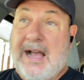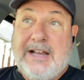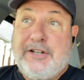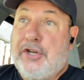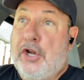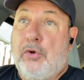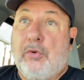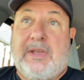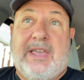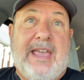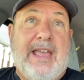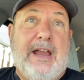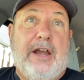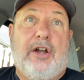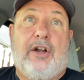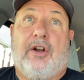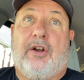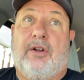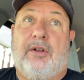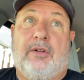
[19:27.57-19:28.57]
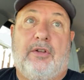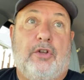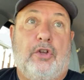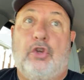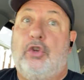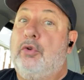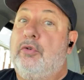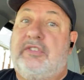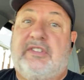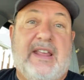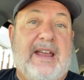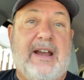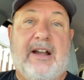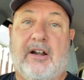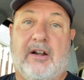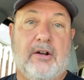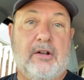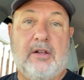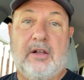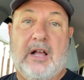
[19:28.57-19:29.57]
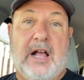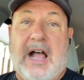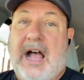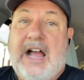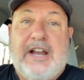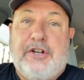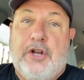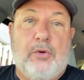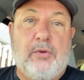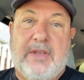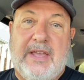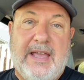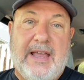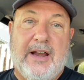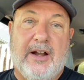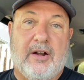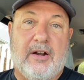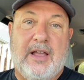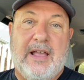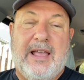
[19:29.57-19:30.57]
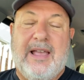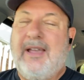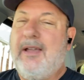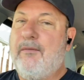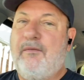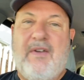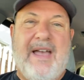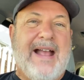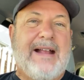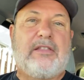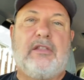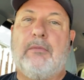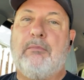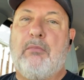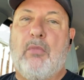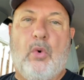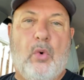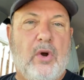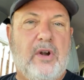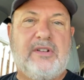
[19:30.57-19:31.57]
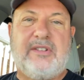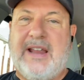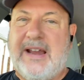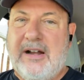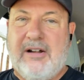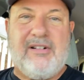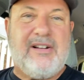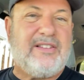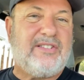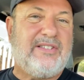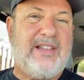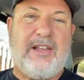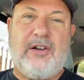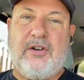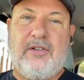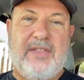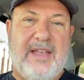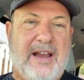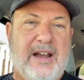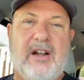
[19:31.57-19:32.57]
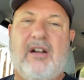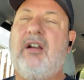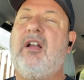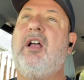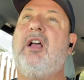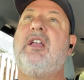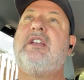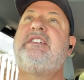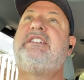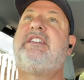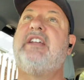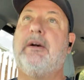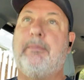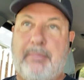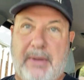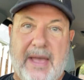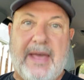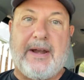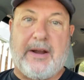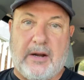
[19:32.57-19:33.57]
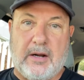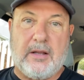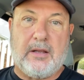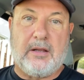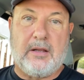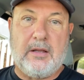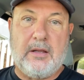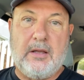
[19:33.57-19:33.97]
I don't care who's there. I don't care. In fact, the more terrorists that are there, the better.